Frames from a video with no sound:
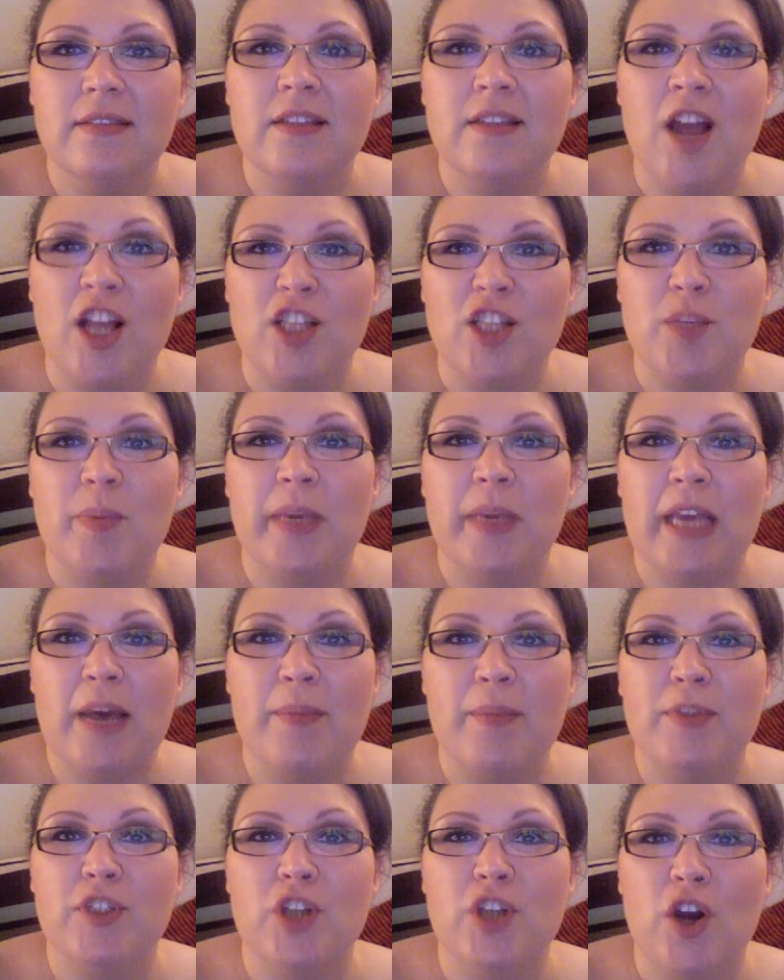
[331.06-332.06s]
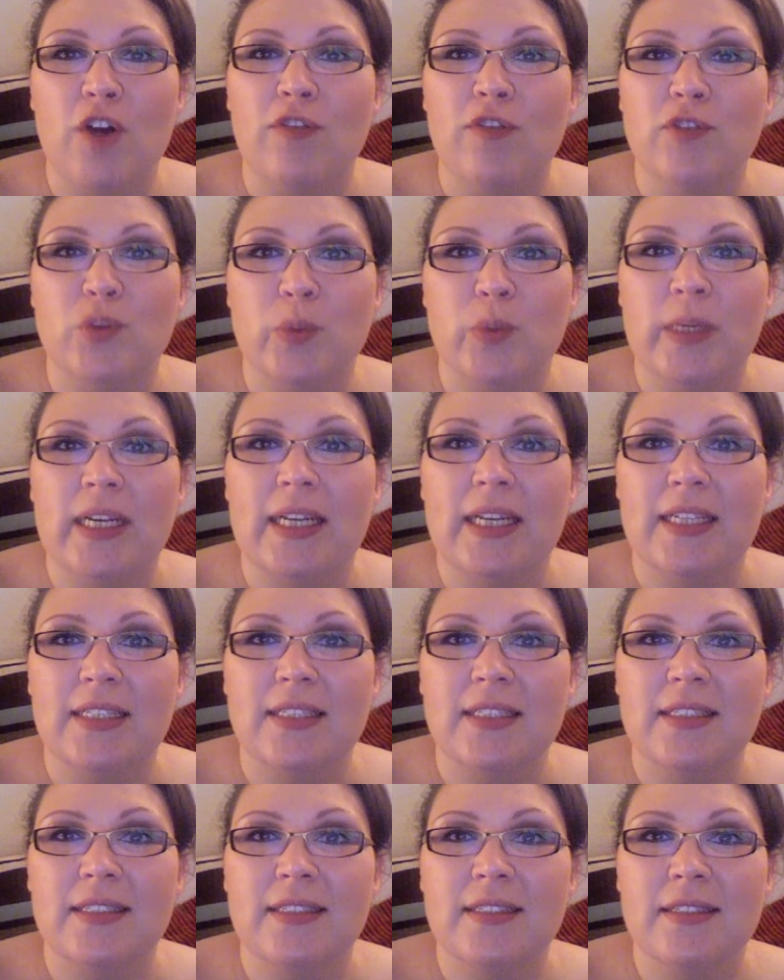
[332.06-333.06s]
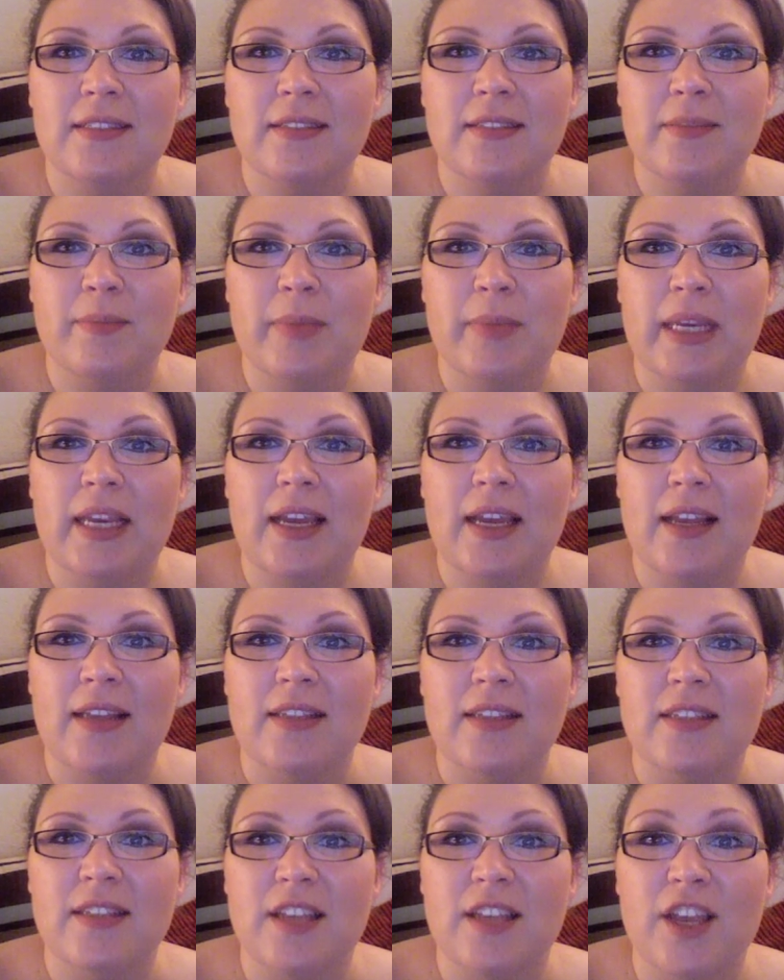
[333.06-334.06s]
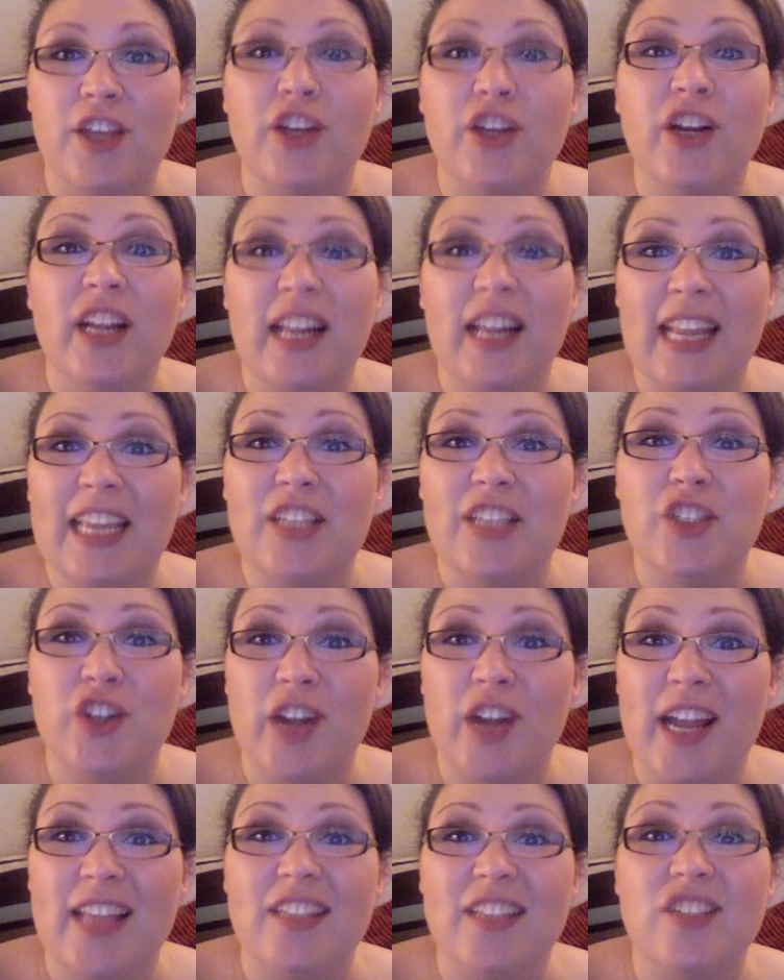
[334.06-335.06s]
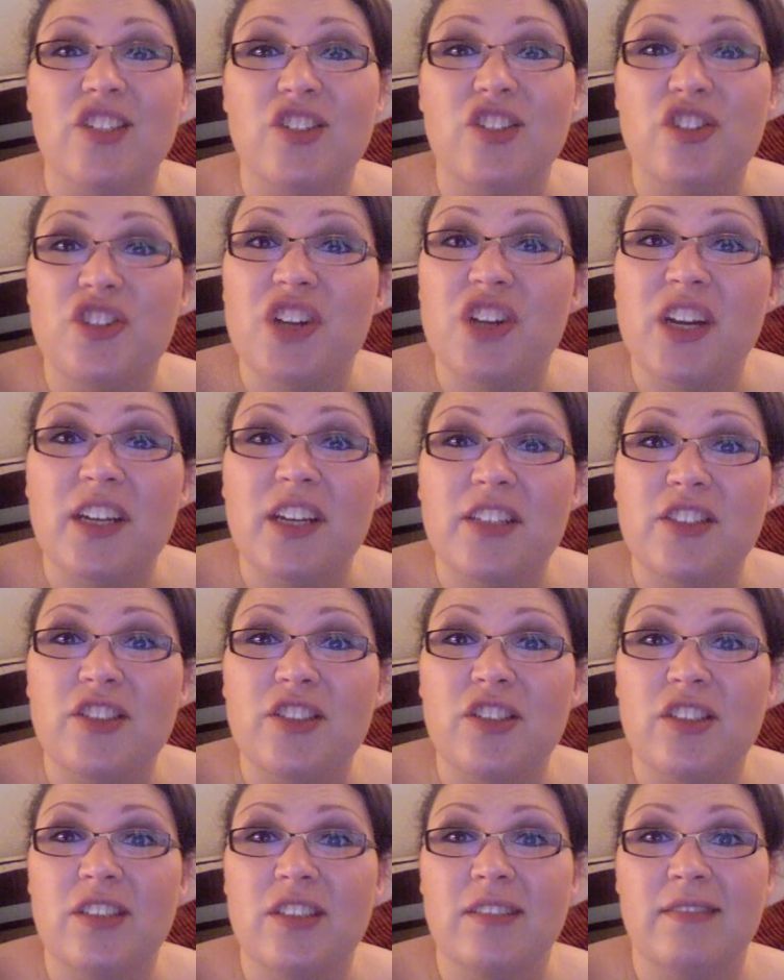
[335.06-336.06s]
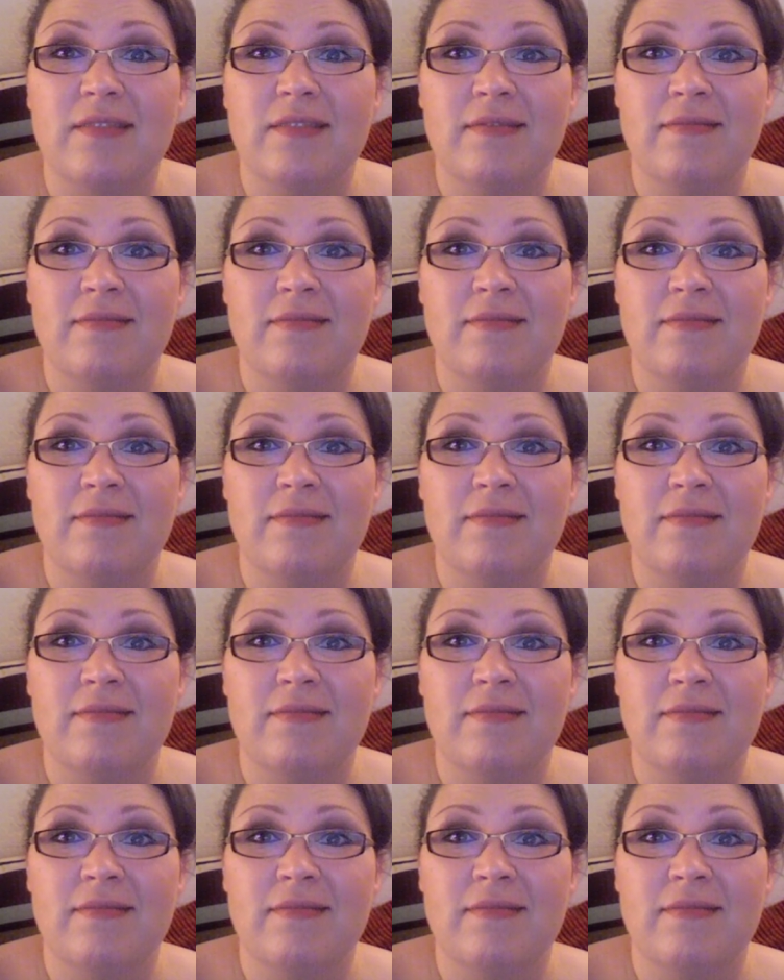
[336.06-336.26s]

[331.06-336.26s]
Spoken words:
not to become a Jehovah's Witness, because you're going to get your ass judged